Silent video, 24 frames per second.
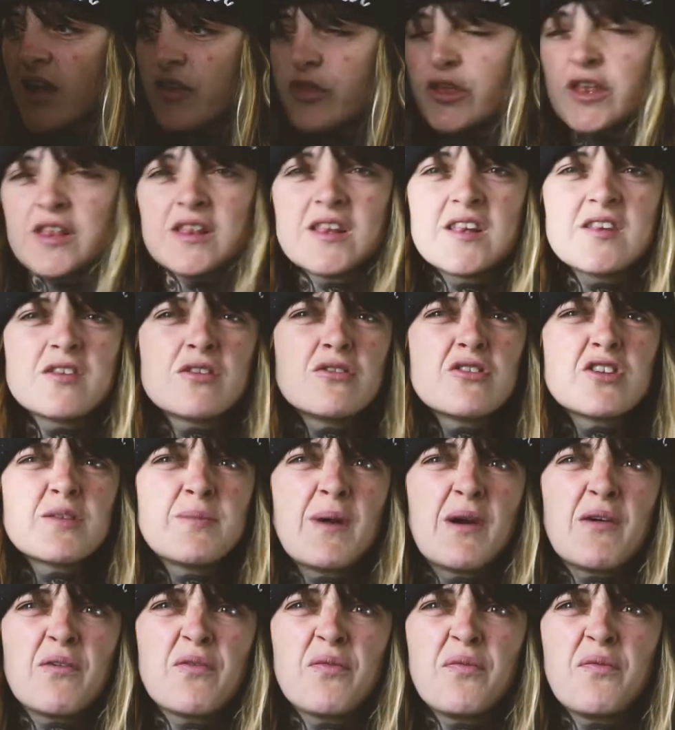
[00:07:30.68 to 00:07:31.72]
I think this costs
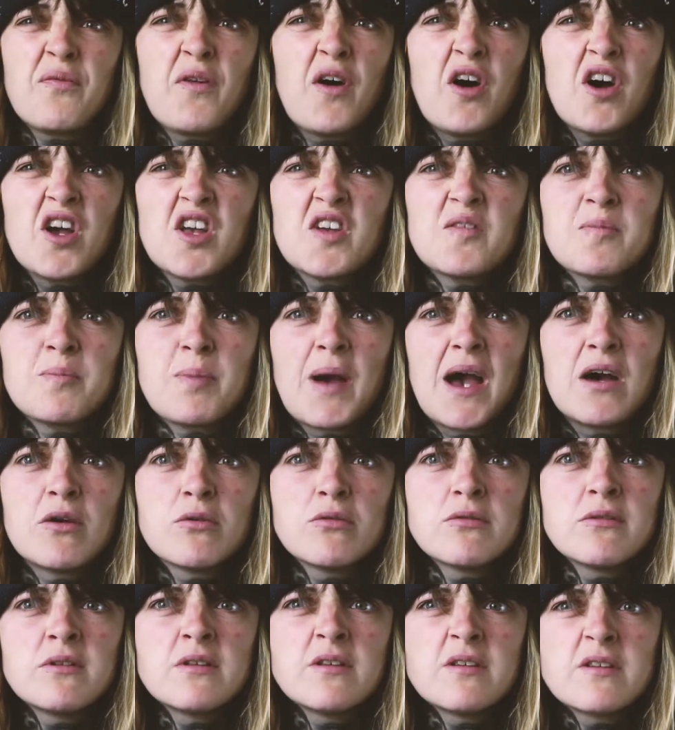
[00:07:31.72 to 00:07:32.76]
about
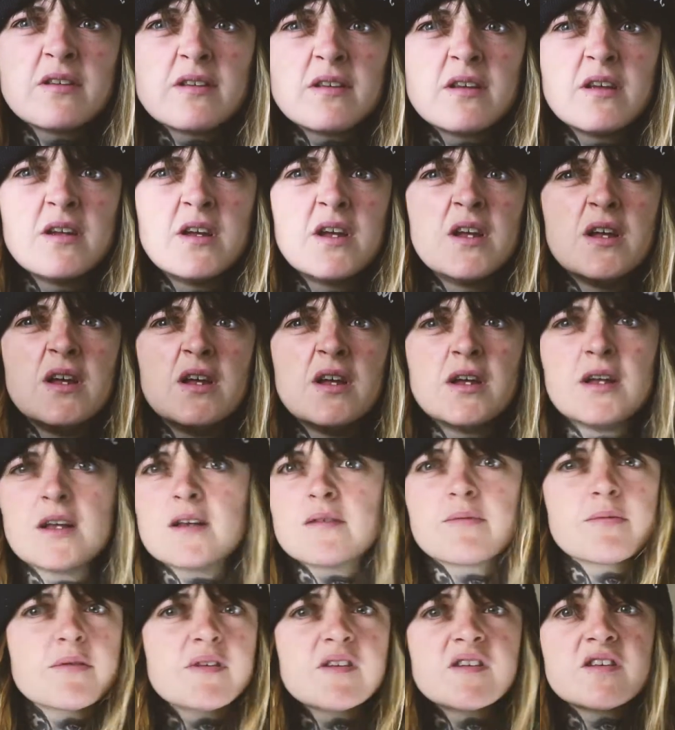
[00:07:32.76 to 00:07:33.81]
£5.
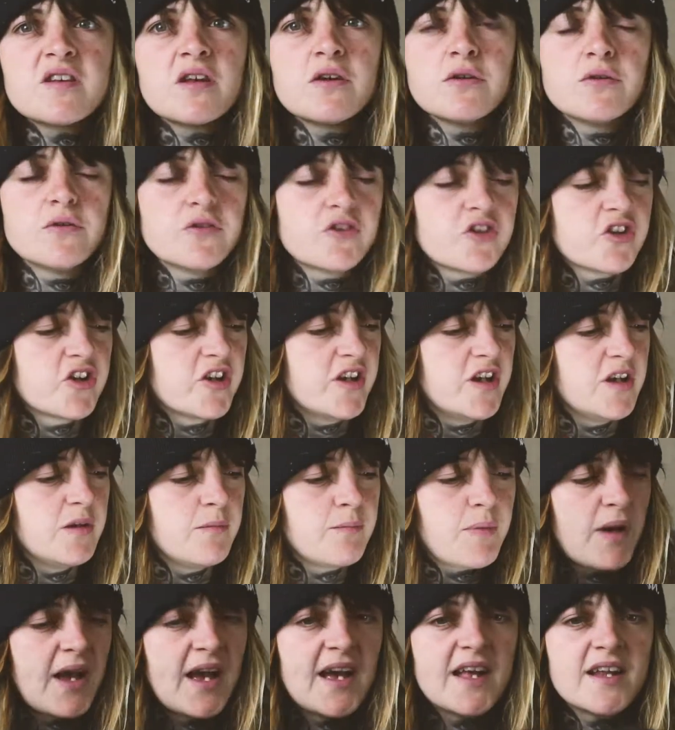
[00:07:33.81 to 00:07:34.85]
It's so
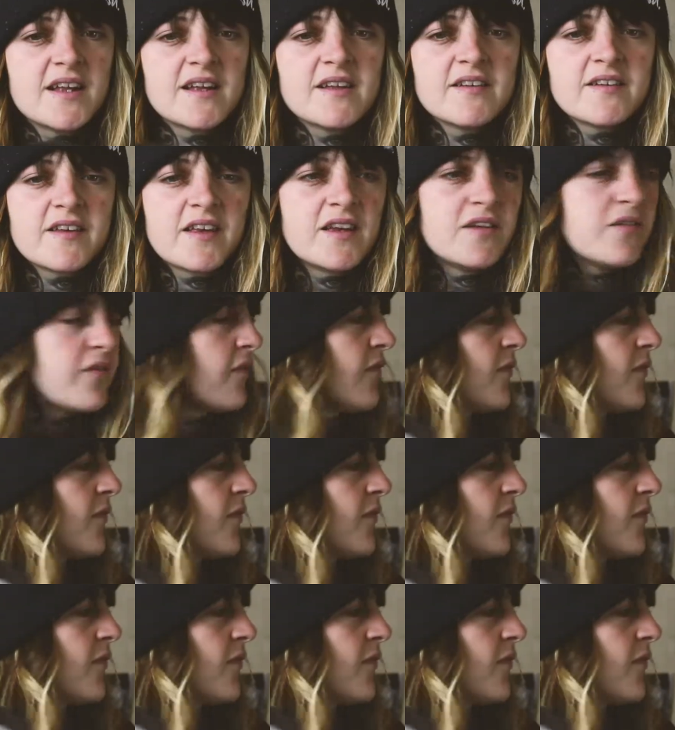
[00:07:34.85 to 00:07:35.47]
cheap, and it